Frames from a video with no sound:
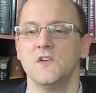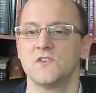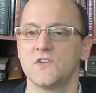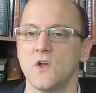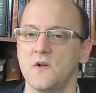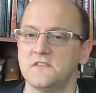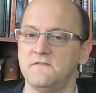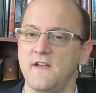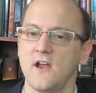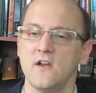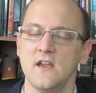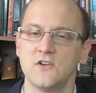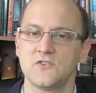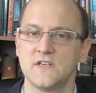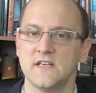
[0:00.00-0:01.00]
So it's
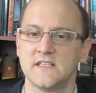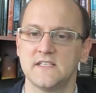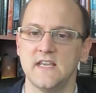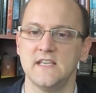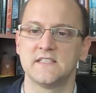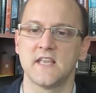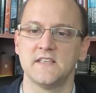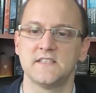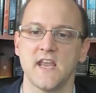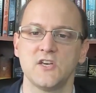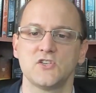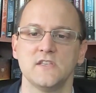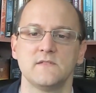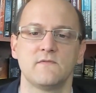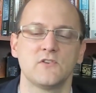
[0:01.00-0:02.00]
very interesting to see
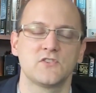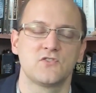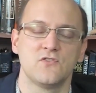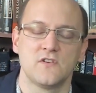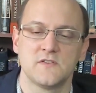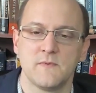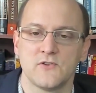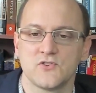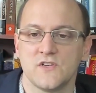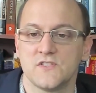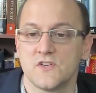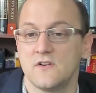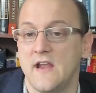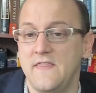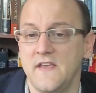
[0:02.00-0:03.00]
sensationalism versus true spiritual
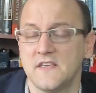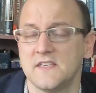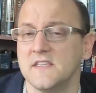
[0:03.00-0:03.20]
concern. I think